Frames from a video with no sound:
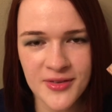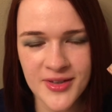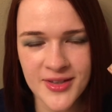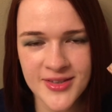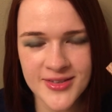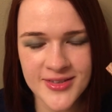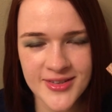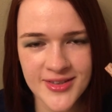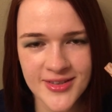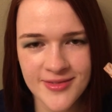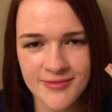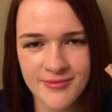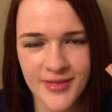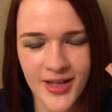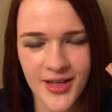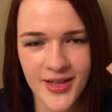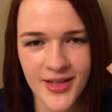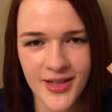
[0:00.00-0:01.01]
things that
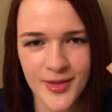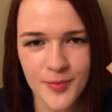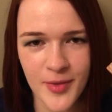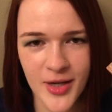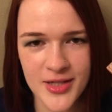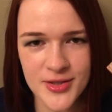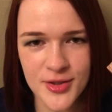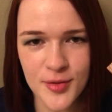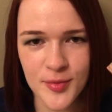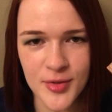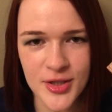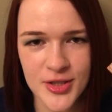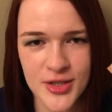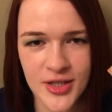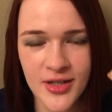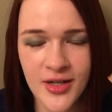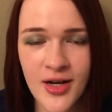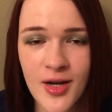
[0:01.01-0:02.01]
I get mask
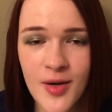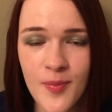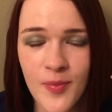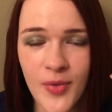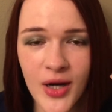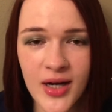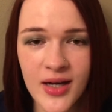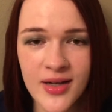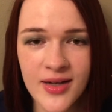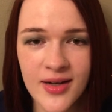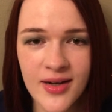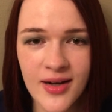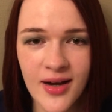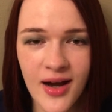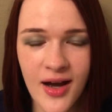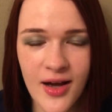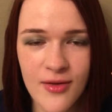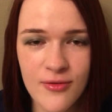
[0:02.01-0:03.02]
amnesia, but
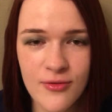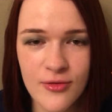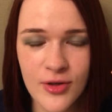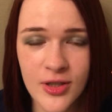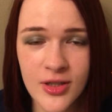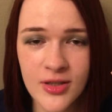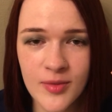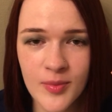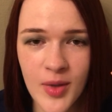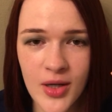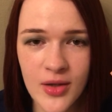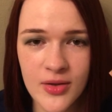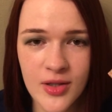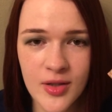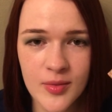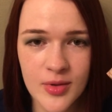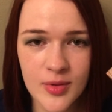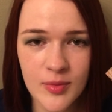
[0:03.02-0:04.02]
I've written about
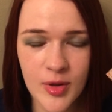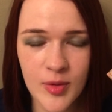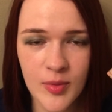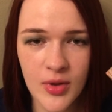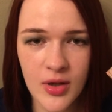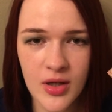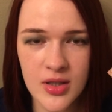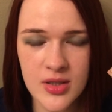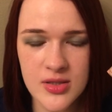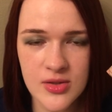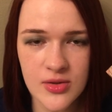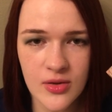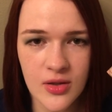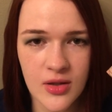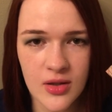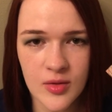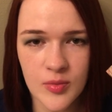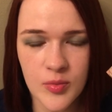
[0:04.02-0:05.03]
them on my blog, so
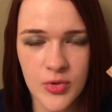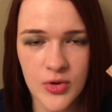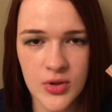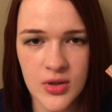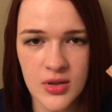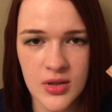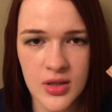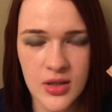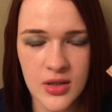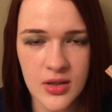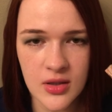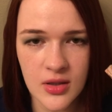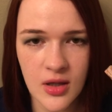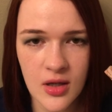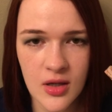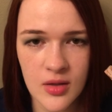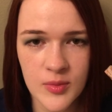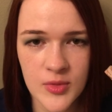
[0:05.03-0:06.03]
I'll put a link in the
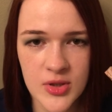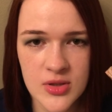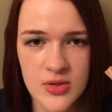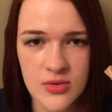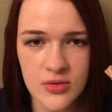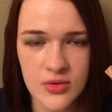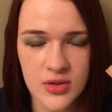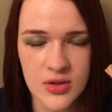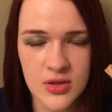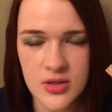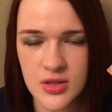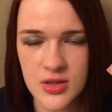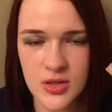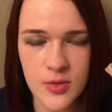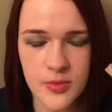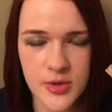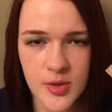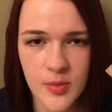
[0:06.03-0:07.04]
comments or in the
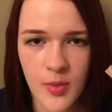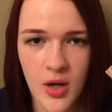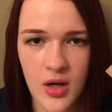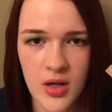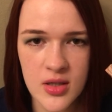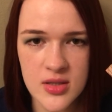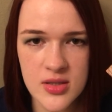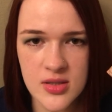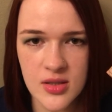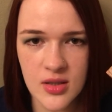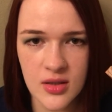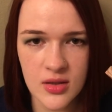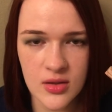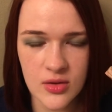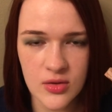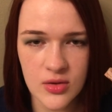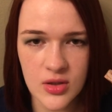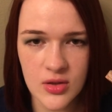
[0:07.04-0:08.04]
description box. Uh,
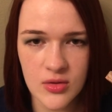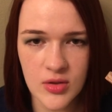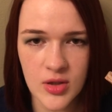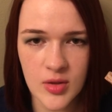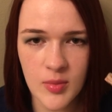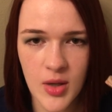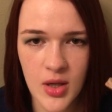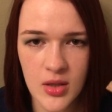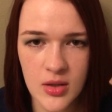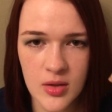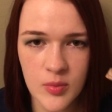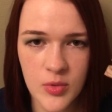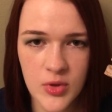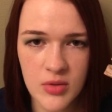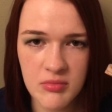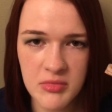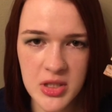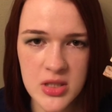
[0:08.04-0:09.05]
you can read about it,
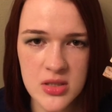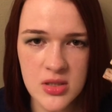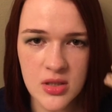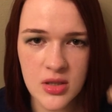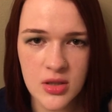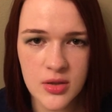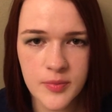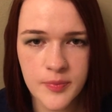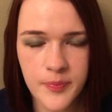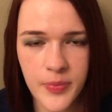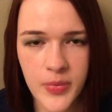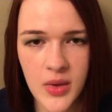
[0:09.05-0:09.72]
but these are good.